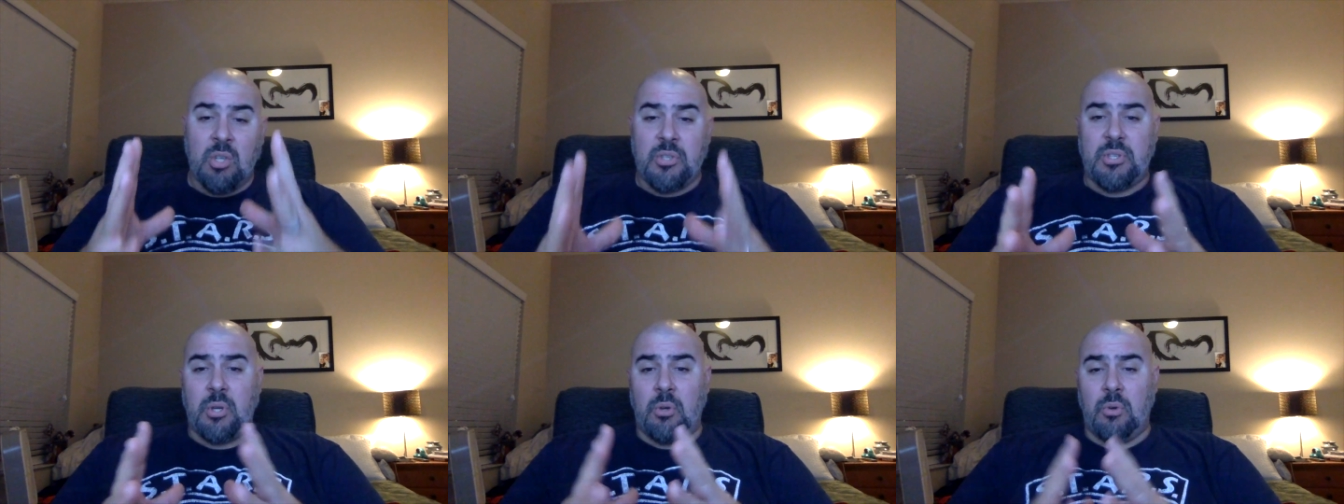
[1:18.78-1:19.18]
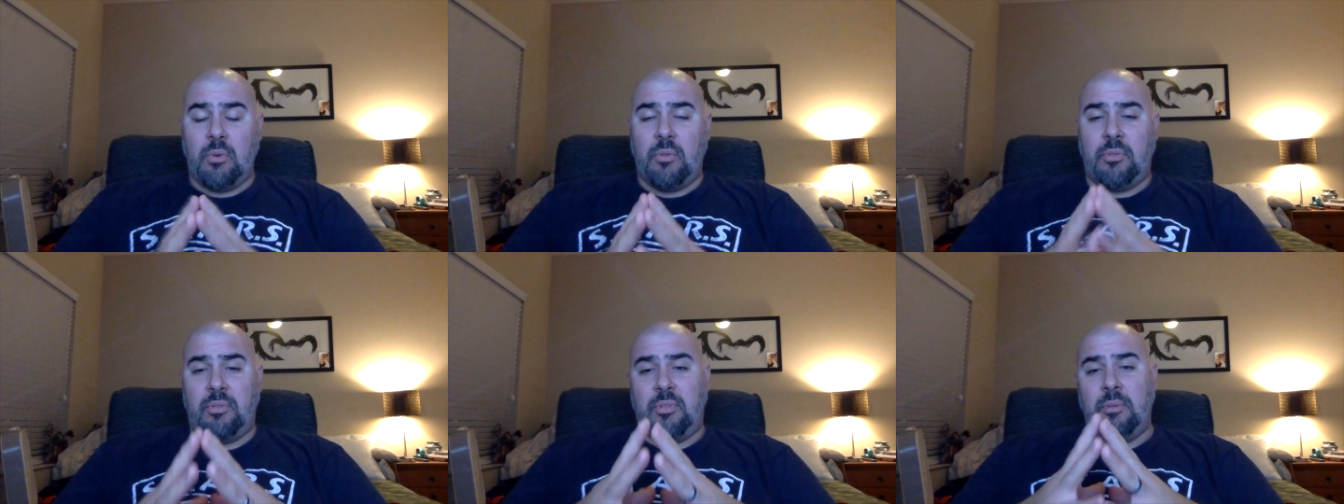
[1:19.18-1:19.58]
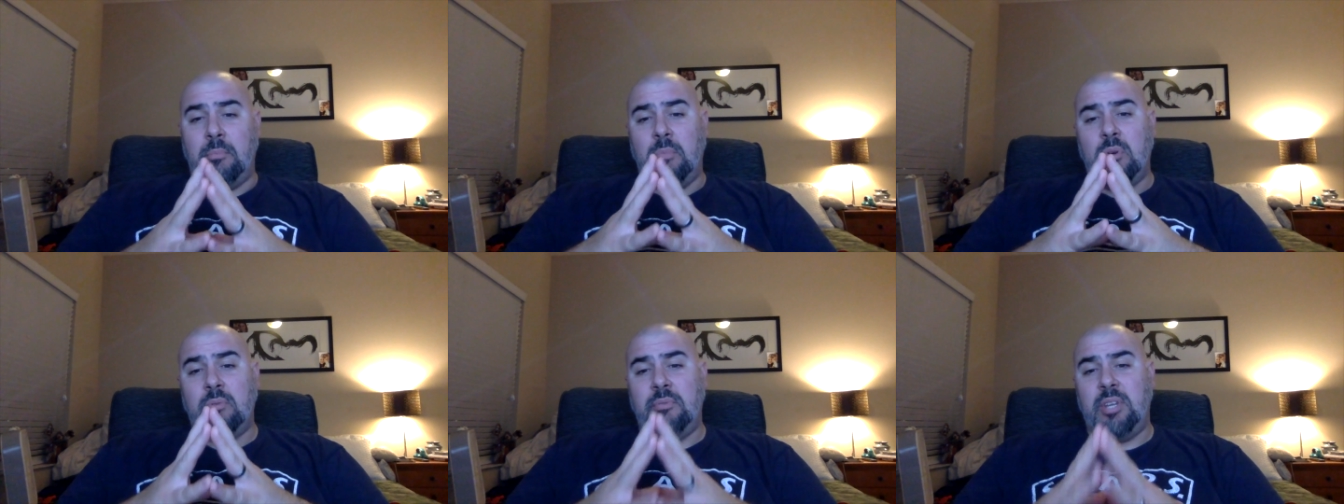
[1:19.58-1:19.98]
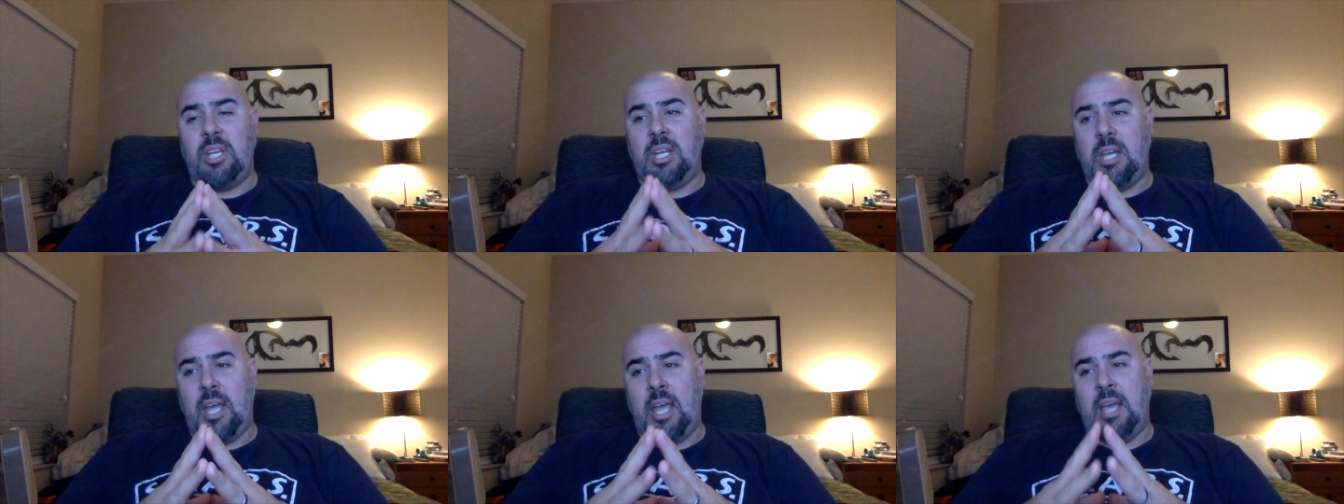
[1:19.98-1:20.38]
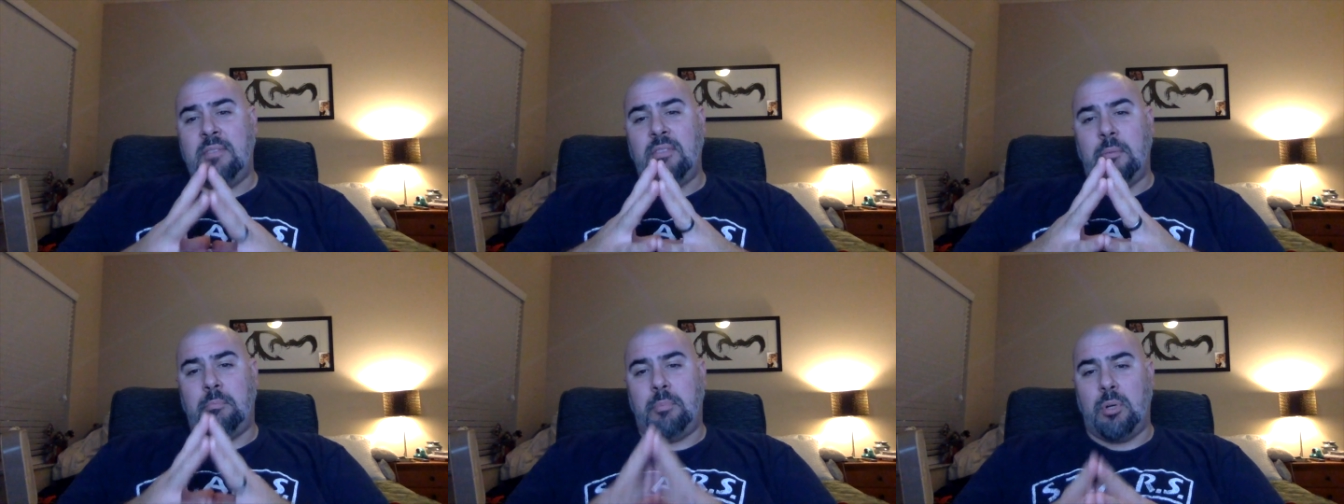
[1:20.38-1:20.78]
So the movie
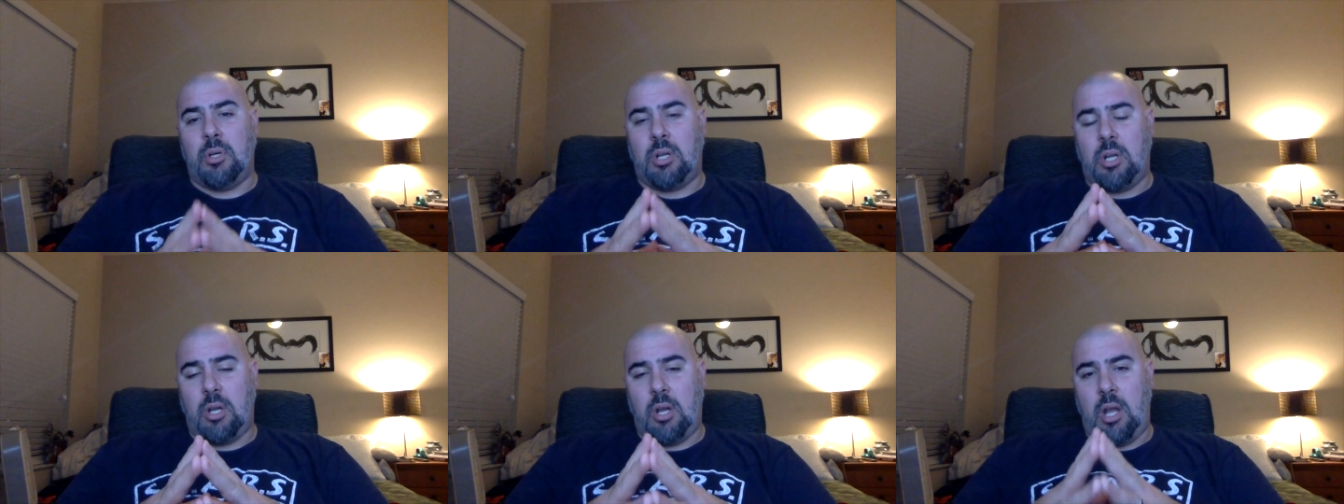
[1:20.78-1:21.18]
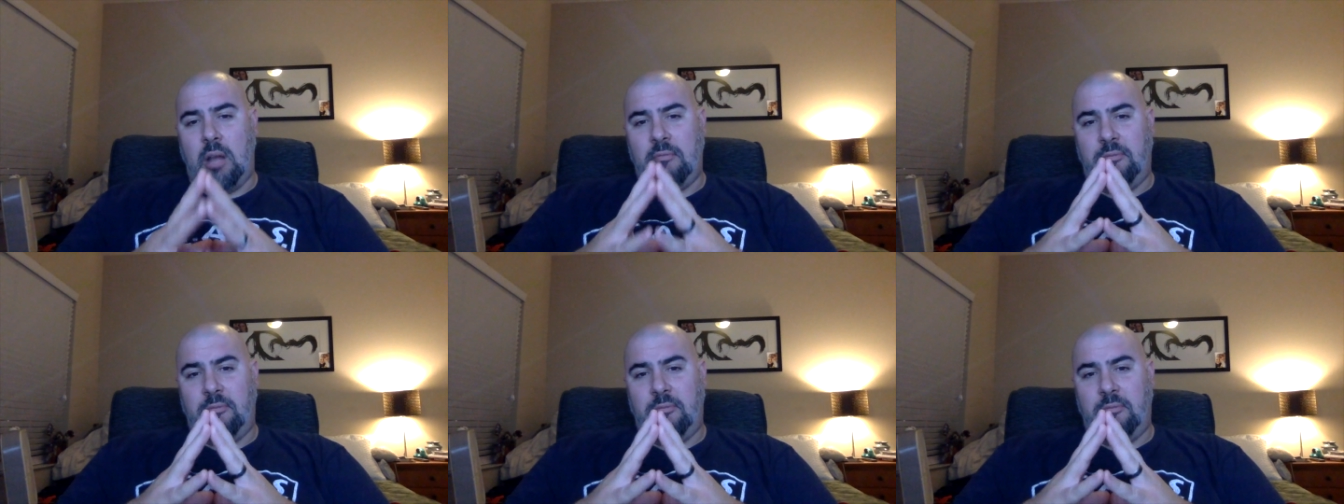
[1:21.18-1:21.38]
and the book,